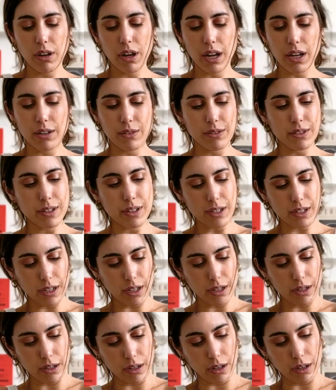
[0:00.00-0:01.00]
I don't see
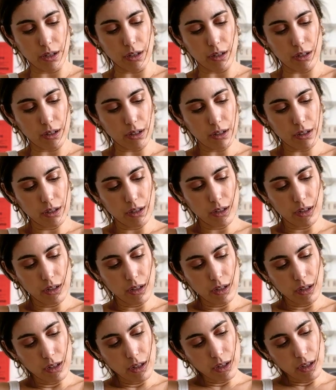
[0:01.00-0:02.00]
the
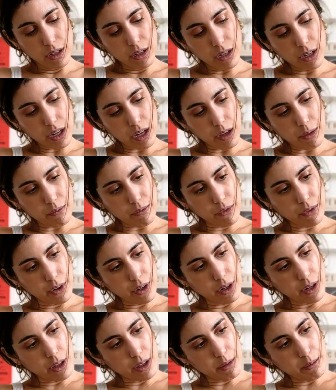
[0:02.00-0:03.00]
name for
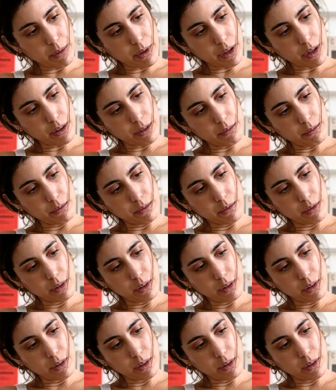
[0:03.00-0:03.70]
it at the bottom.